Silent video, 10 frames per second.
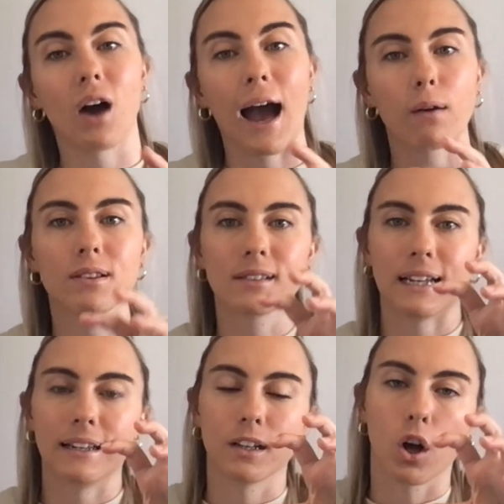I was
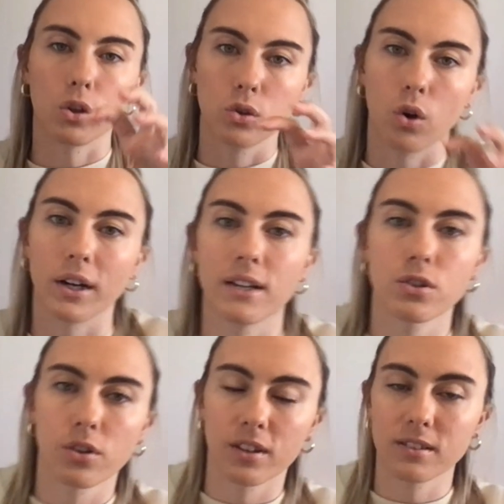leaning a lot
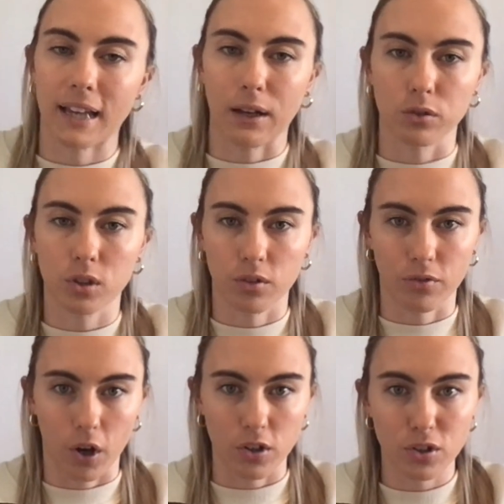into the sales
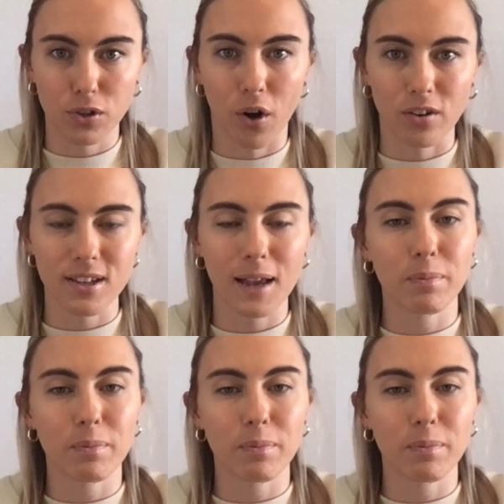conversion content,